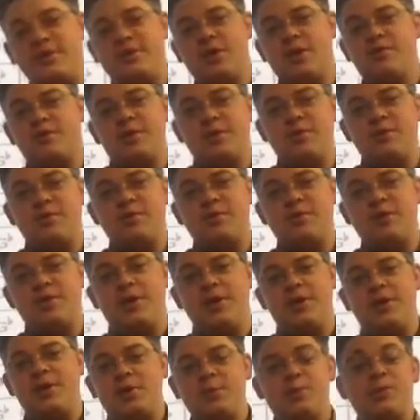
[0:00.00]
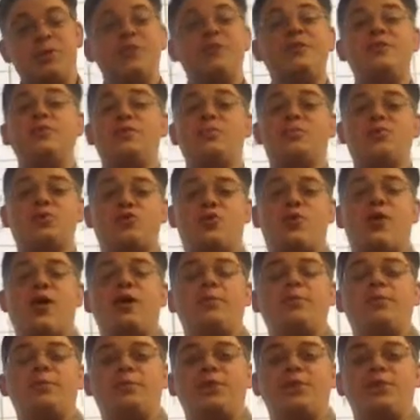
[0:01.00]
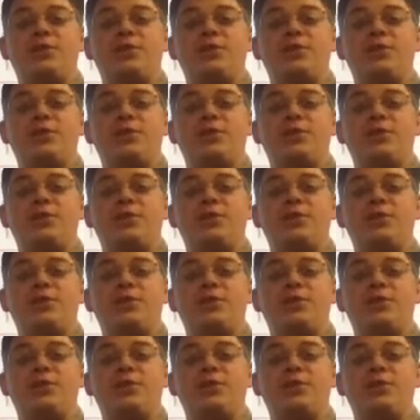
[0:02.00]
thumbs up the video, please subscribe to the